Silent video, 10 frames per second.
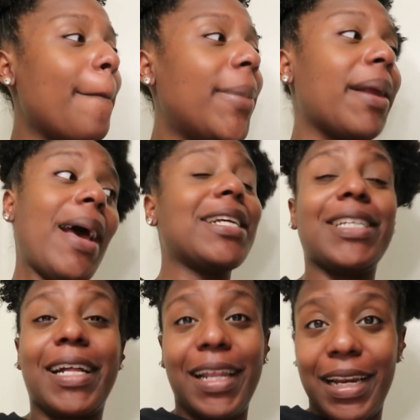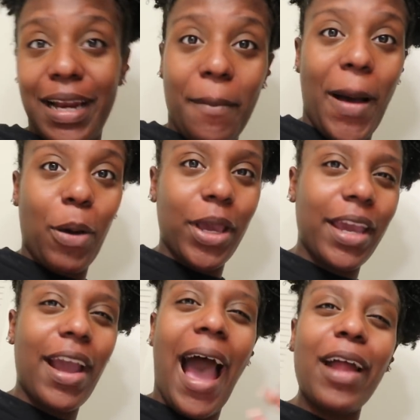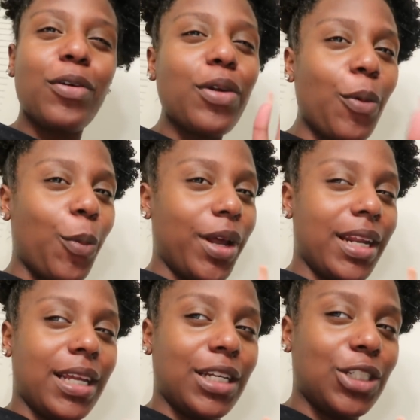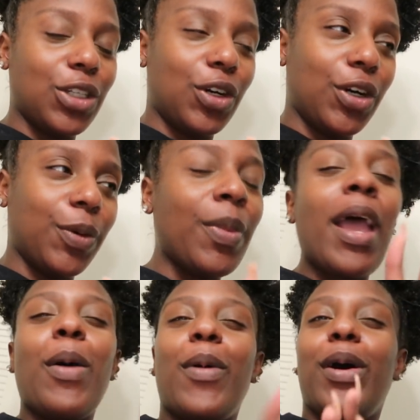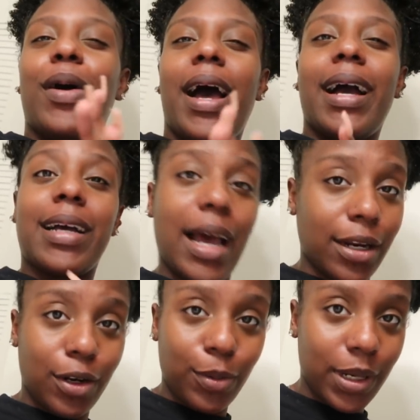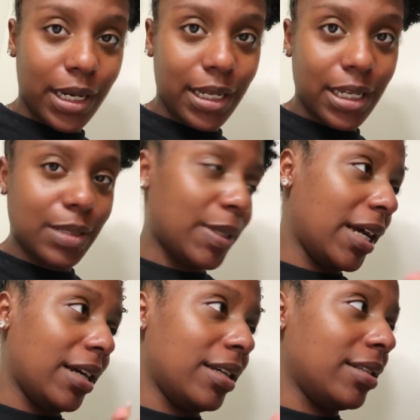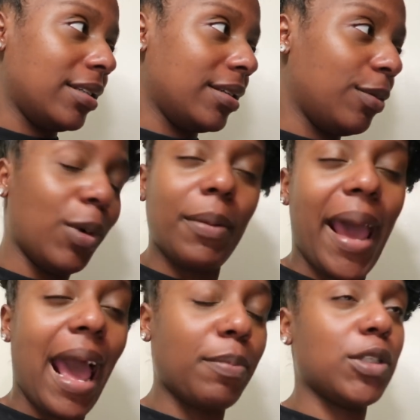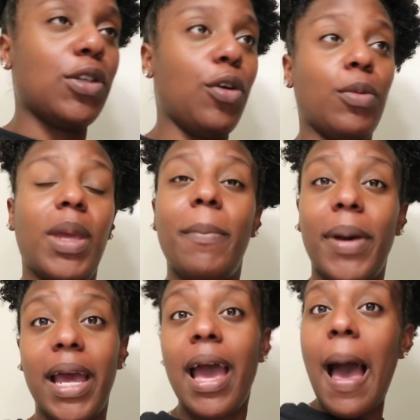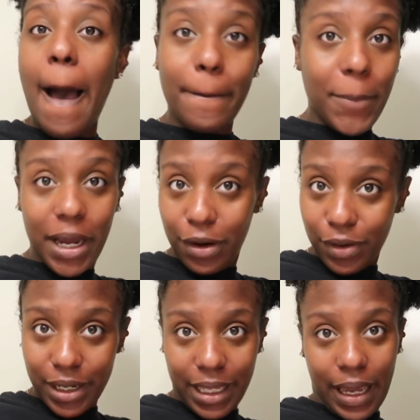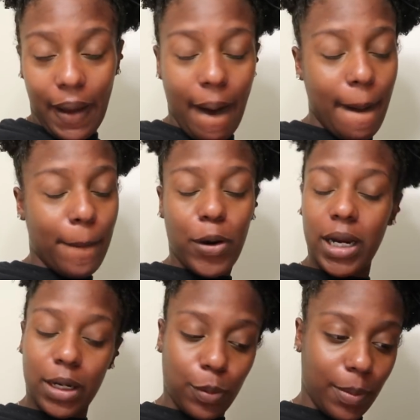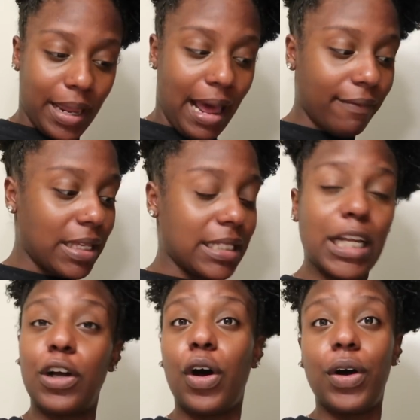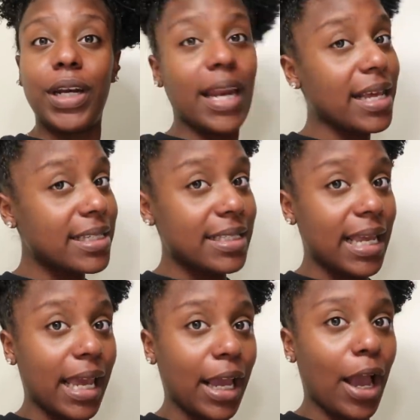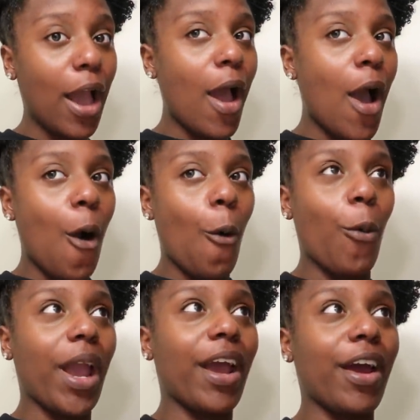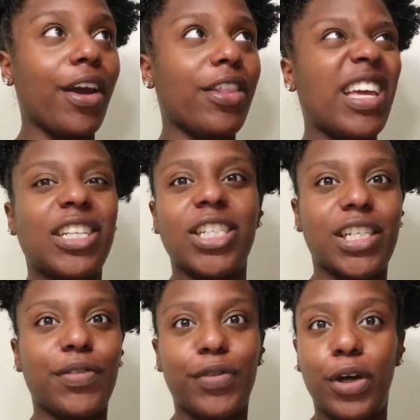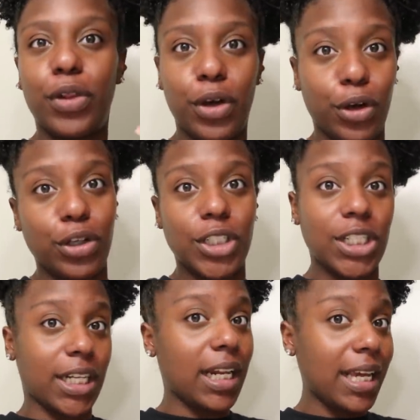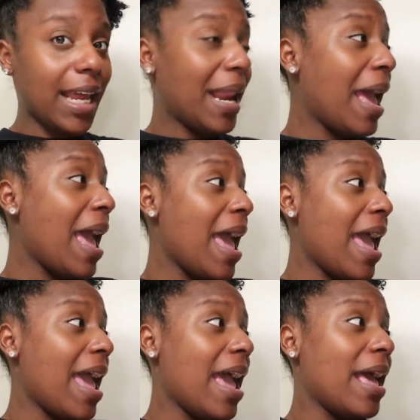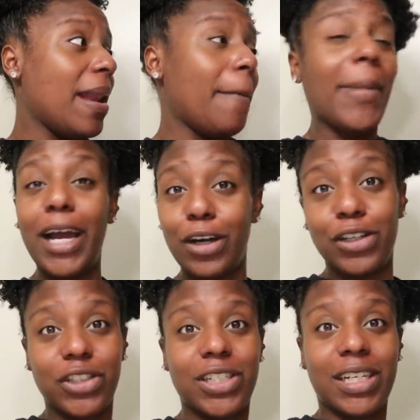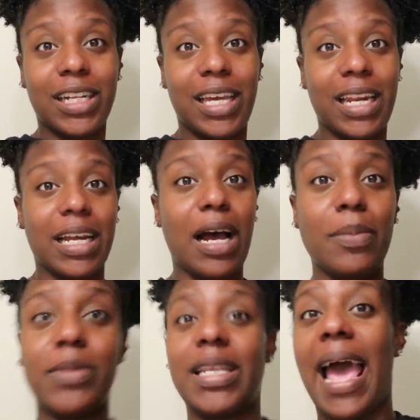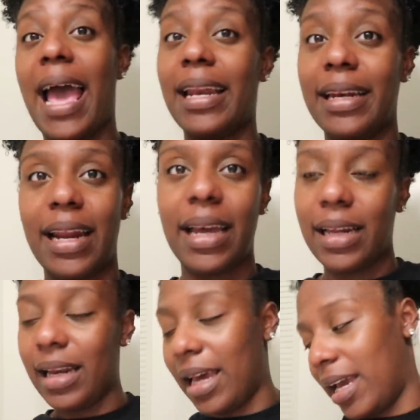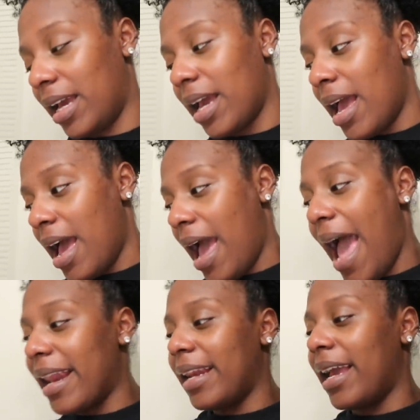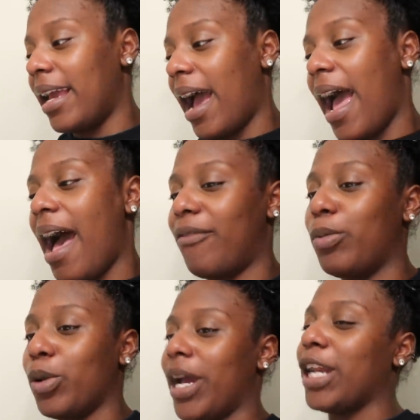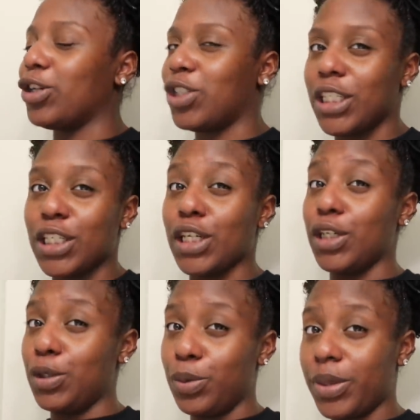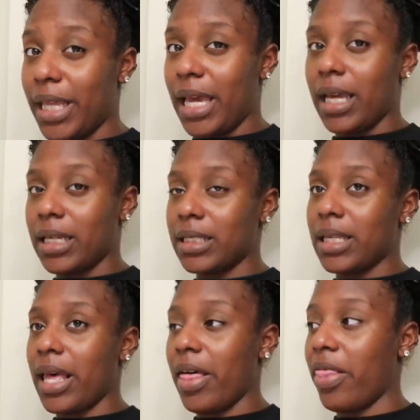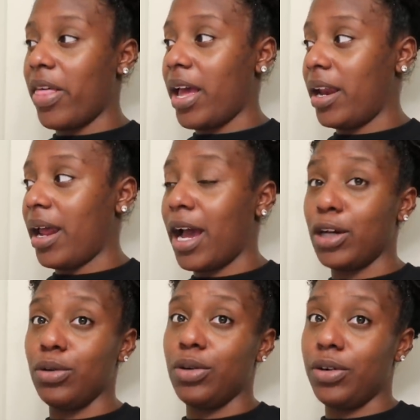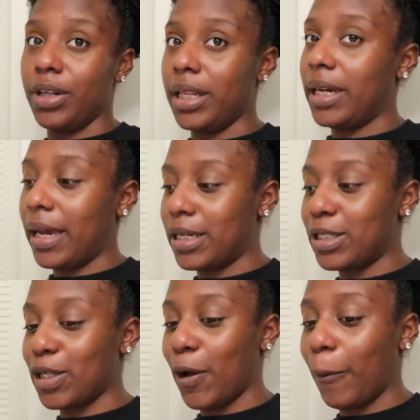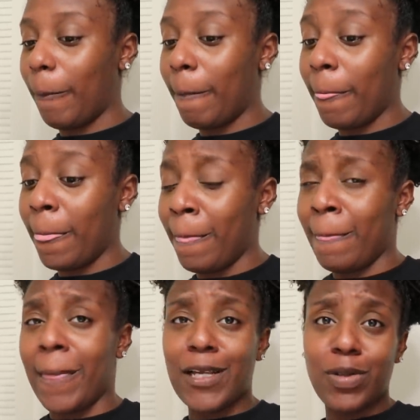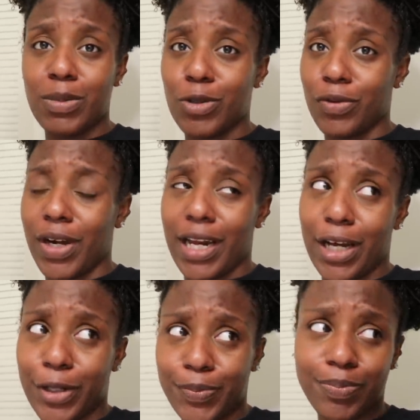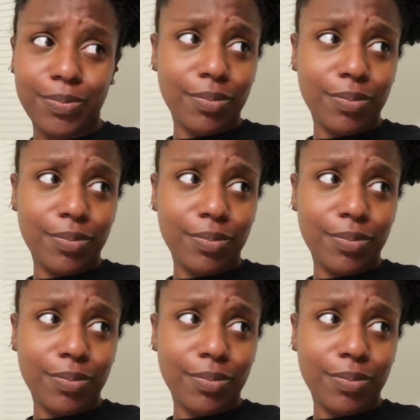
But I'm actually cleaning up out here. I don't know what it is, y'all. Well, I kind of know what it is because one of my apps told me. But apparently, pregnant women have this thing called nesting where they just feel the urge to clean. And my urge to clean comes at night. Like, at night, I have more energy to do things than I do during the day. So that's what I'm doing right now.